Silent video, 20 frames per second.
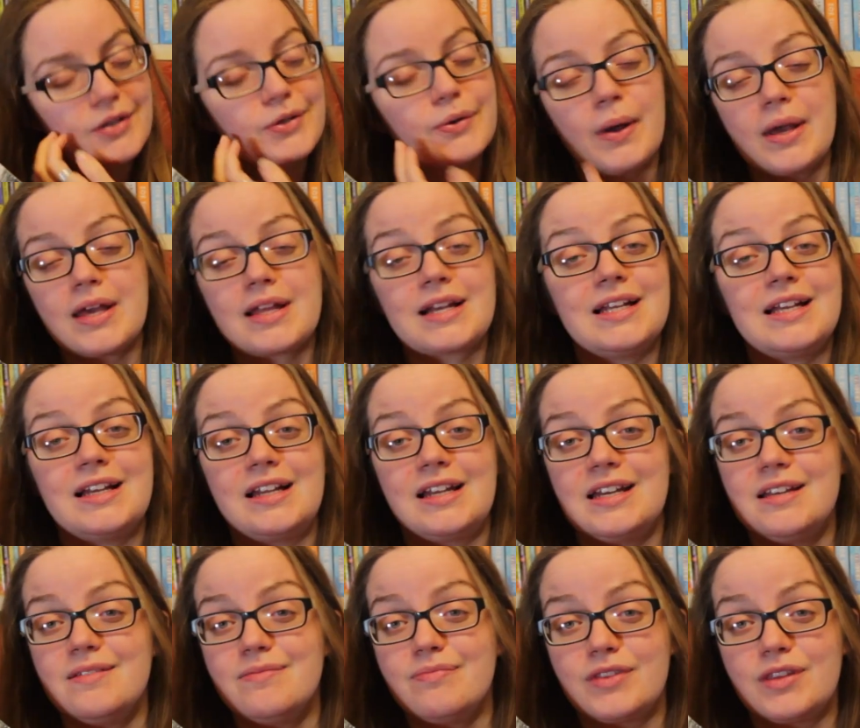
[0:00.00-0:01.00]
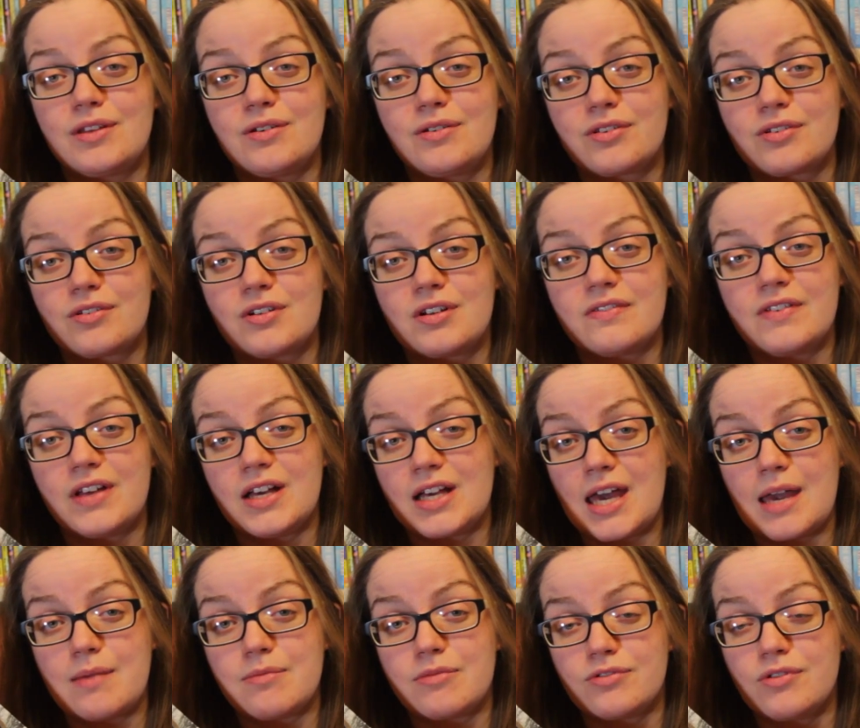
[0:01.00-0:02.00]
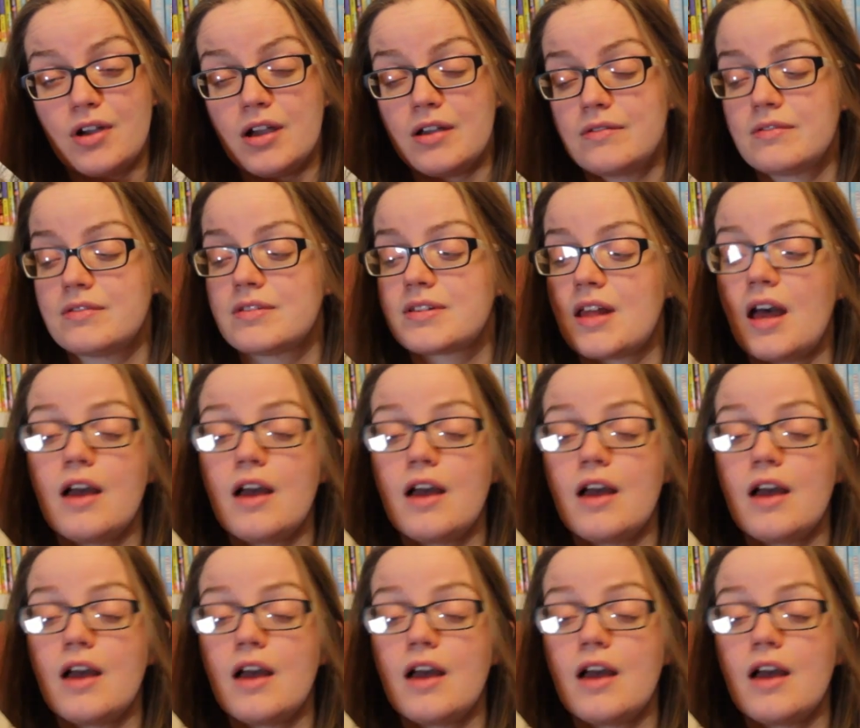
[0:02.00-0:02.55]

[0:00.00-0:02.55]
Quite clearly, the author of A Game of Thrones.